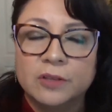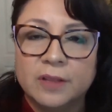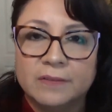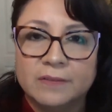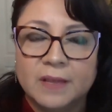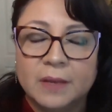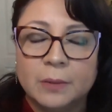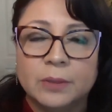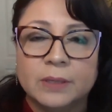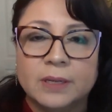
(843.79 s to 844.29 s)
that
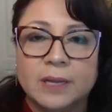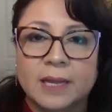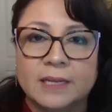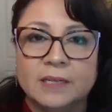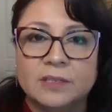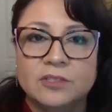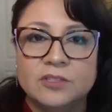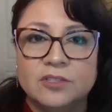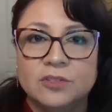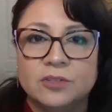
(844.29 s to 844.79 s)
they would
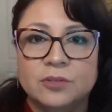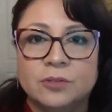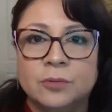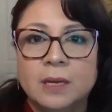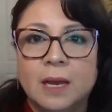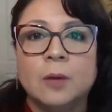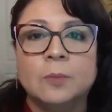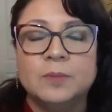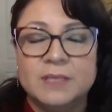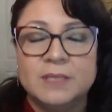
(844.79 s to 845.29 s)
like to
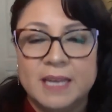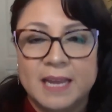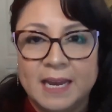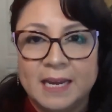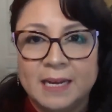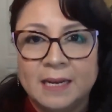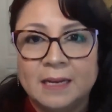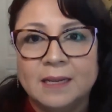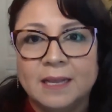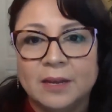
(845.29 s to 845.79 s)

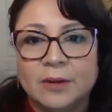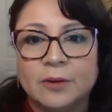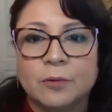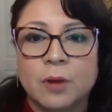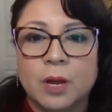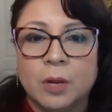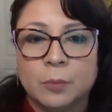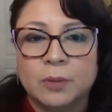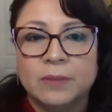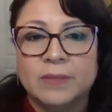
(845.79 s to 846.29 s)
obtain later
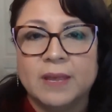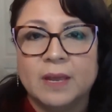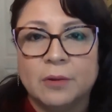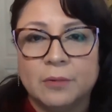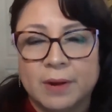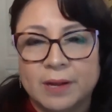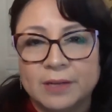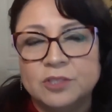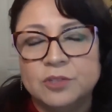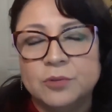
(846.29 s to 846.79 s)
on when they
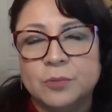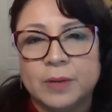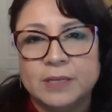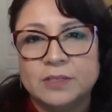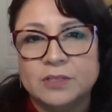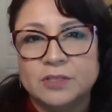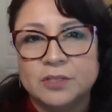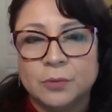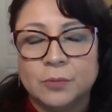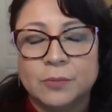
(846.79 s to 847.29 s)
graduate.
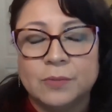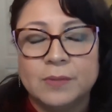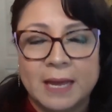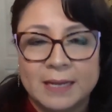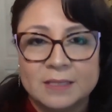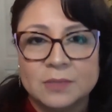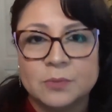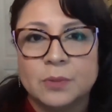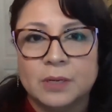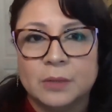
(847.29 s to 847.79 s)
So
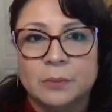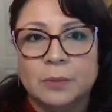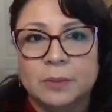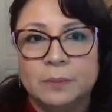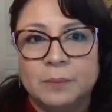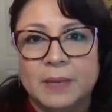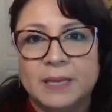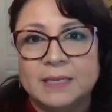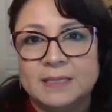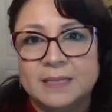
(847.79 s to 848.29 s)
that's when it would make